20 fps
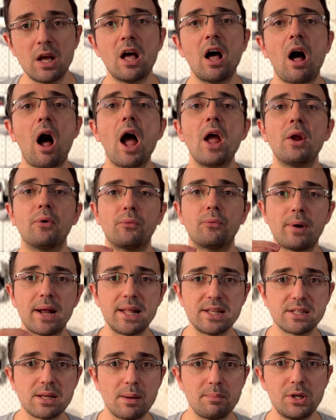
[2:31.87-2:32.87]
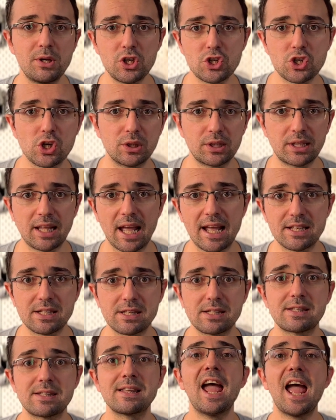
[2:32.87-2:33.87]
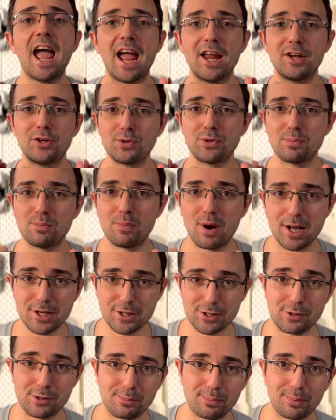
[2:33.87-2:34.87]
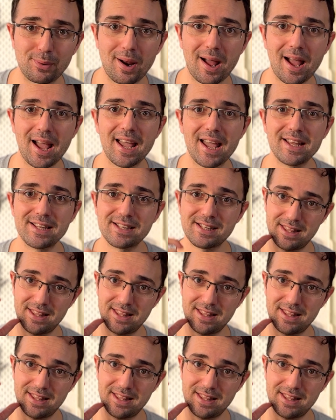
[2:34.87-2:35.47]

I ran some initial tests and to my surprise,